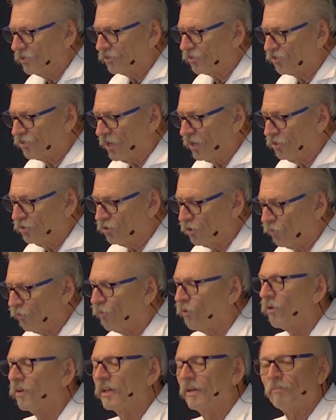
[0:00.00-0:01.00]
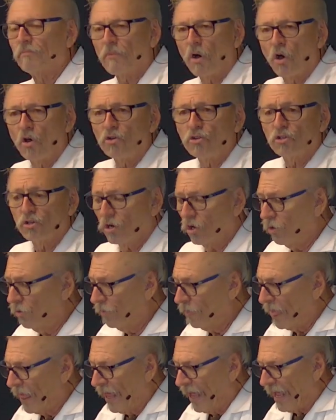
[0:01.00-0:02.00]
essential for emotional